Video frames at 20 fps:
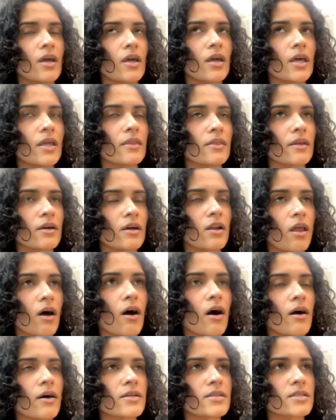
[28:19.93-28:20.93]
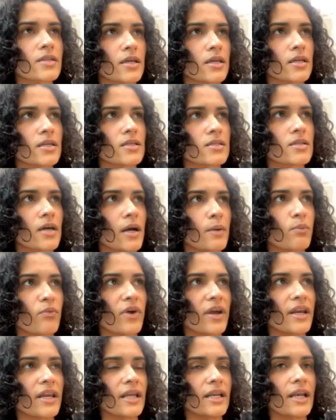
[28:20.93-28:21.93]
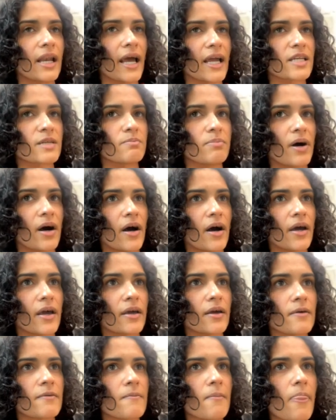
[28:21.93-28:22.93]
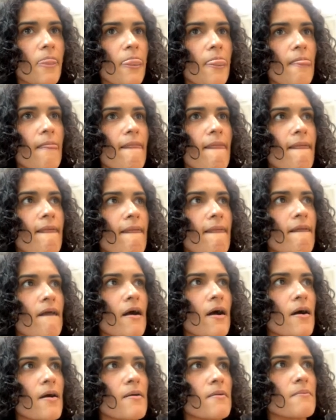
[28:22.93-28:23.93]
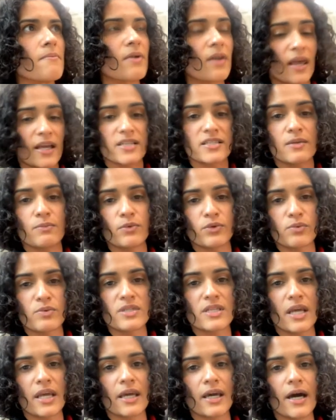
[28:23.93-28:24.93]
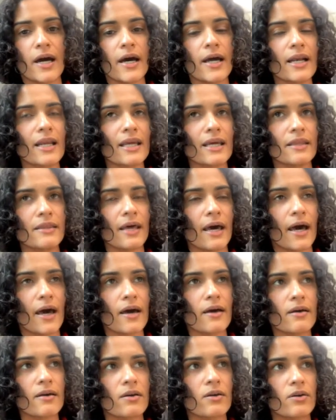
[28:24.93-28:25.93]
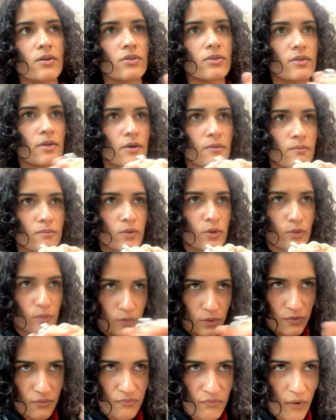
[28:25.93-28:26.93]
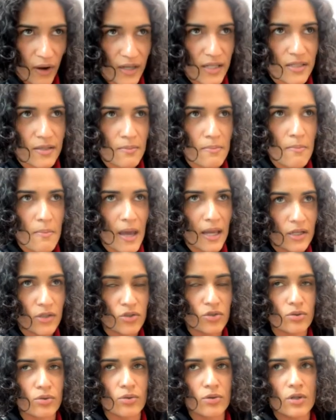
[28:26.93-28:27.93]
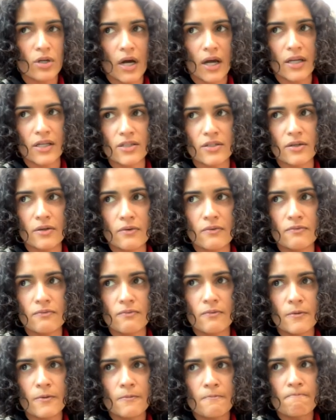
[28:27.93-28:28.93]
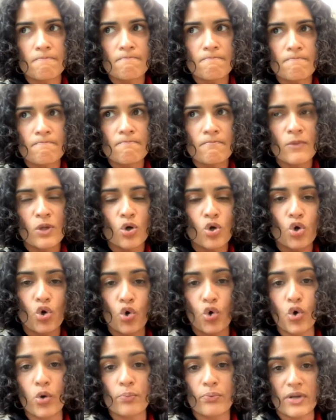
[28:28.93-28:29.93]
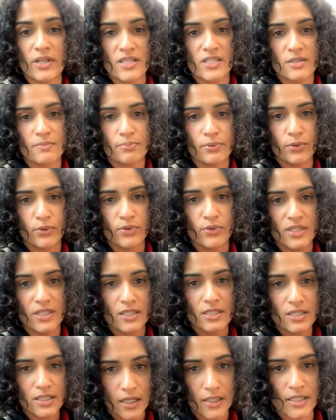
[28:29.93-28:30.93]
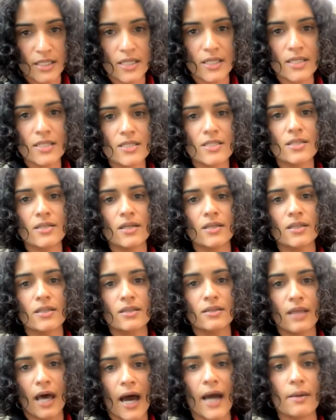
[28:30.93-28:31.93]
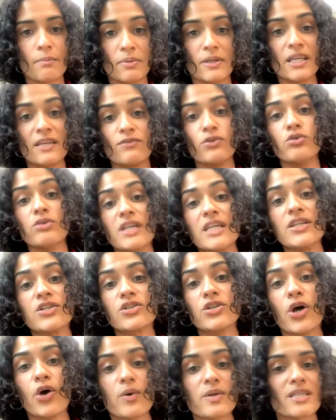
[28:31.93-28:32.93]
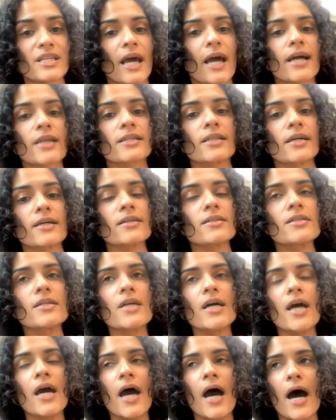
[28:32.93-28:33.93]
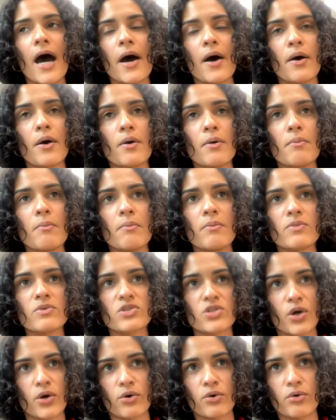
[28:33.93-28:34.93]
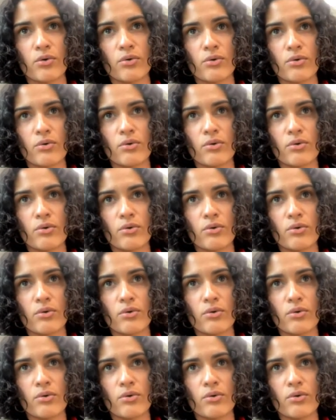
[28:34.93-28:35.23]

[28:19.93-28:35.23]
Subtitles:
the class is I'm really led by, like someone was saying earlier there, the fundamental kind of core principles and studies that I believe you need to know as an actor. So